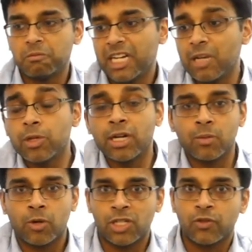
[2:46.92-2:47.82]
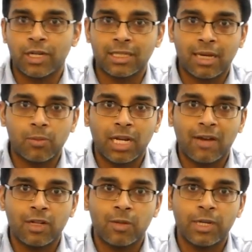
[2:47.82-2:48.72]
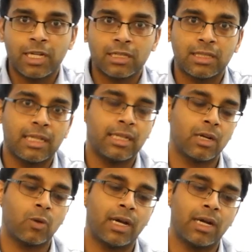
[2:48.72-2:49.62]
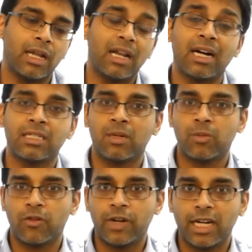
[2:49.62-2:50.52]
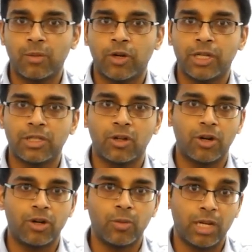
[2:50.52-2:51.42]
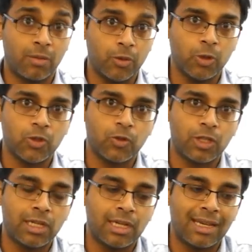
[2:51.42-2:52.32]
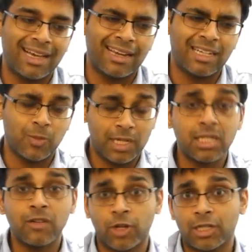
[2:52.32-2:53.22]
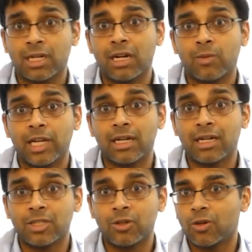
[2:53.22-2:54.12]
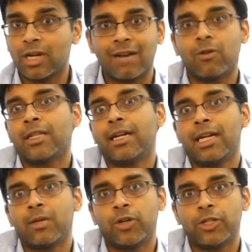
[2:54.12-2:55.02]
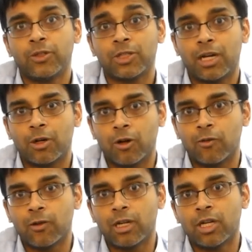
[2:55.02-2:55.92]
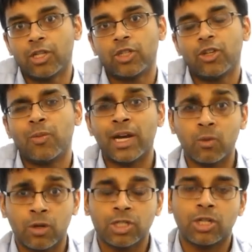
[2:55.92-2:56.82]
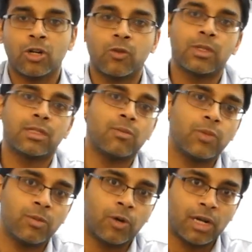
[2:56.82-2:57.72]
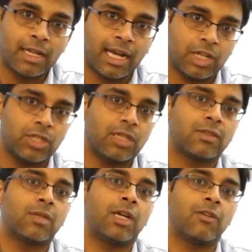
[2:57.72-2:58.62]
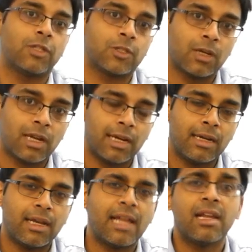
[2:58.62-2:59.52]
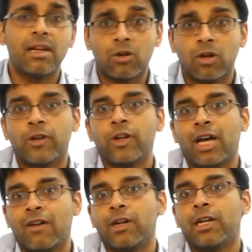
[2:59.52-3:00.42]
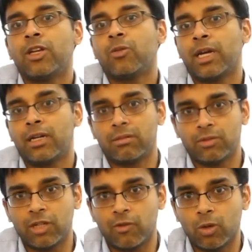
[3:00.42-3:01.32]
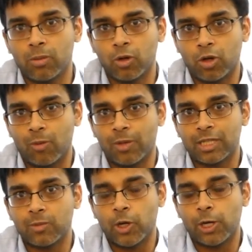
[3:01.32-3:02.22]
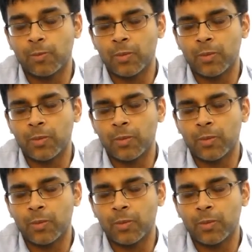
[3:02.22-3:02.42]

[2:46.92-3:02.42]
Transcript: Deep learning models, for example, have the limitation that they require a large number of data points in order to become useful. And especially if you're a startup like us, you don't have all that data points to start off. So you might want to start off with a simpler model that actually gives the benefits to the client. And later on, when you have data, you might shift to a more complex model.